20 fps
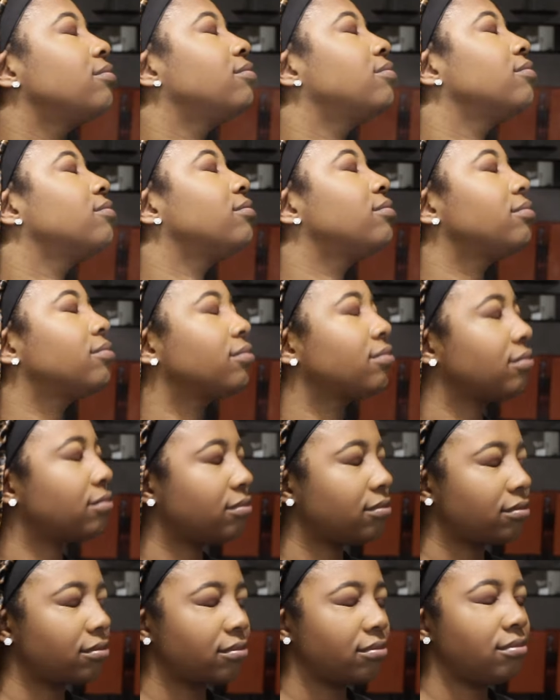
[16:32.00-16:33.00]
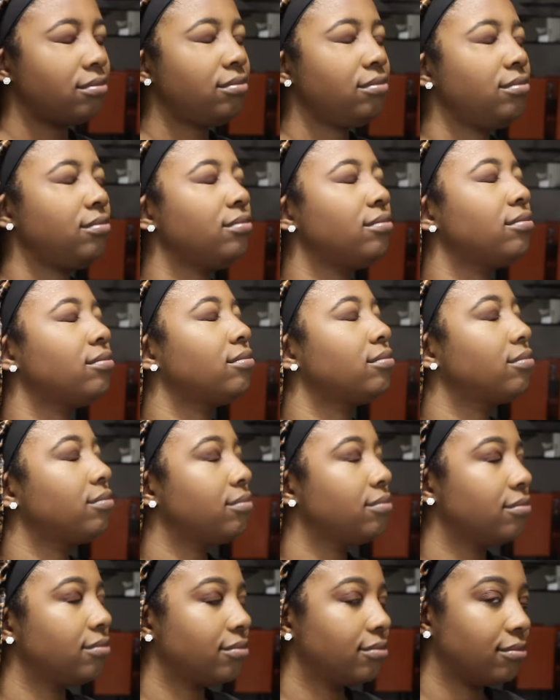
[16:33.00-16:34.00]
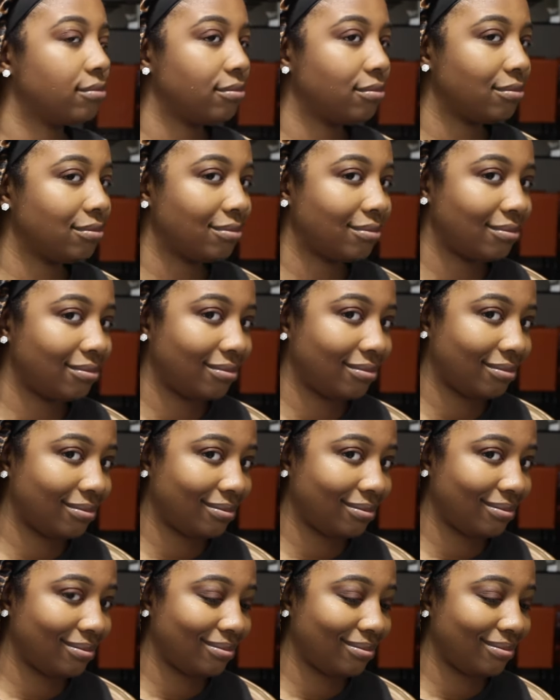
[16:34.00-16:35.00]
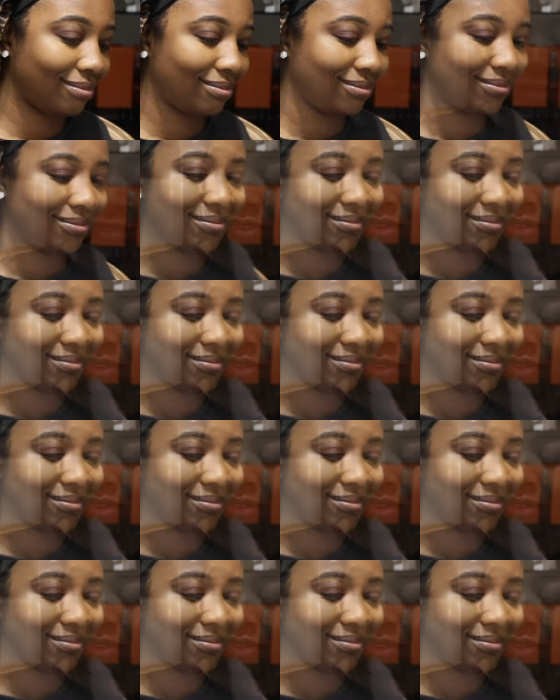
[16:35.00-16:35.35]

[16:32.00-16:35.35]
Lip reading: Nothing is said.